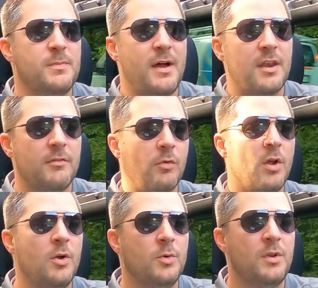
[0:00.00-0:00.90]
spot of
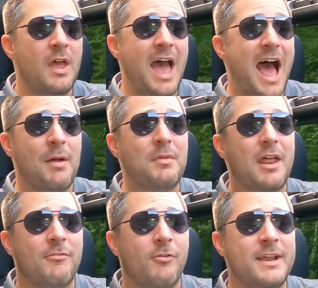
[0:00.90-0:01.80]
road, I'm
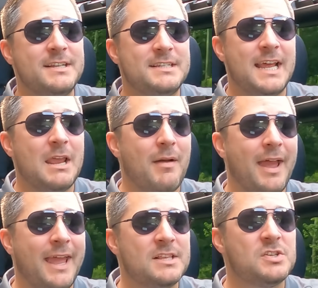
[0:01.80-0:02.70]
not afraid to take my
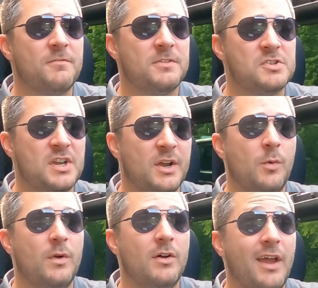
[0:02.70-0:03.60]
hands off the
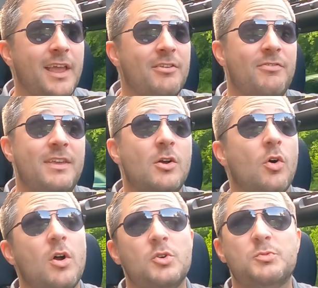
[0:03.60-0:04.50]
steering wheel, and the
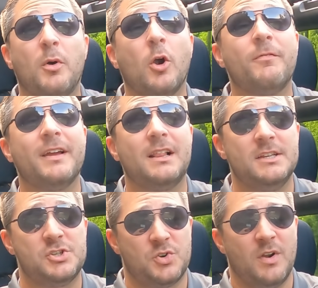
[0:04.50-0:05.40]
vehicle goes
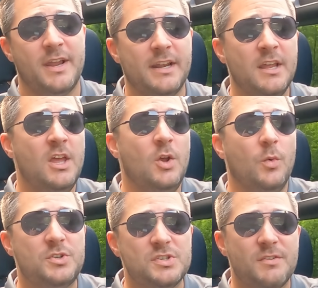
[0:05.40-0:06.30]
perfectly straight,
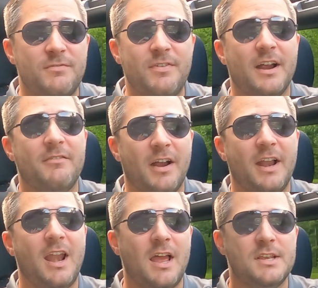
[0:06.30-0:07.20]
which is a very,
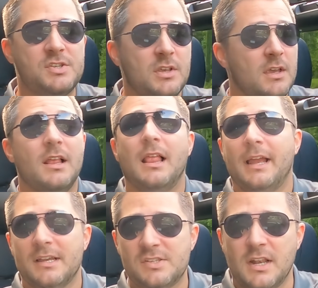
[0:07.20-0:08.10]
very nice,
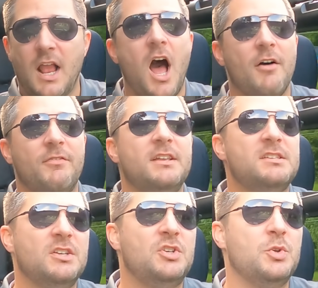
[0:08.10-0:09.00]
like I said,
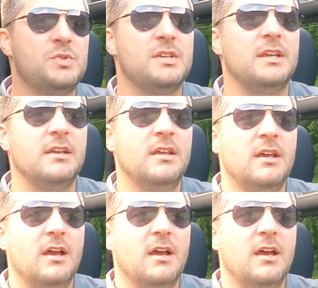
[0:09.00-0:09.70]
confidence-inducing